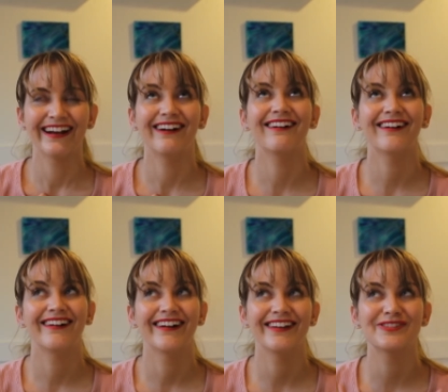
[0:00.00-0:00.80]
Oh,
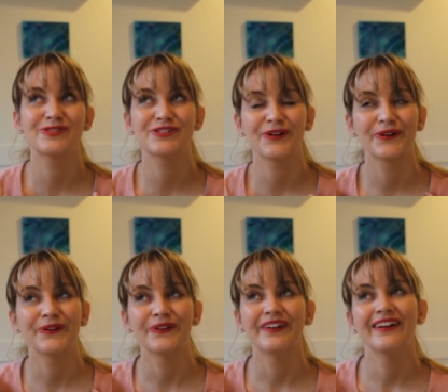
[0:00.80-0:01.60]
it's
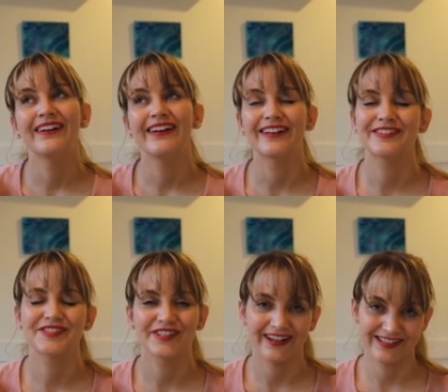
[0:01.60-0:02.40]
so
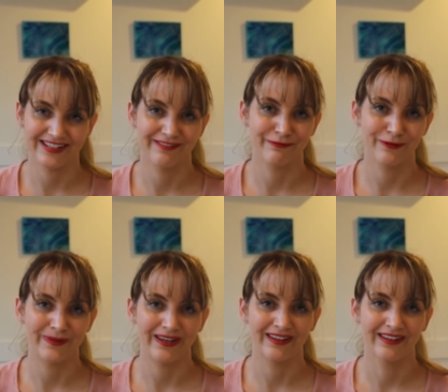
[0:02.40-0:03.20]
exciting for
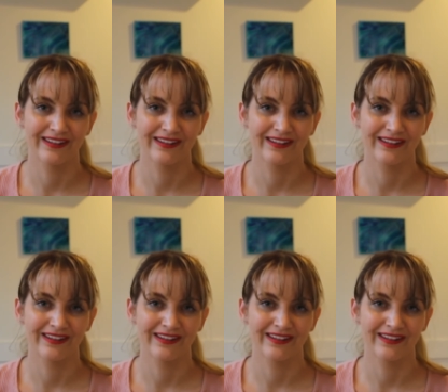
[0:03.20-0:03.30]
me.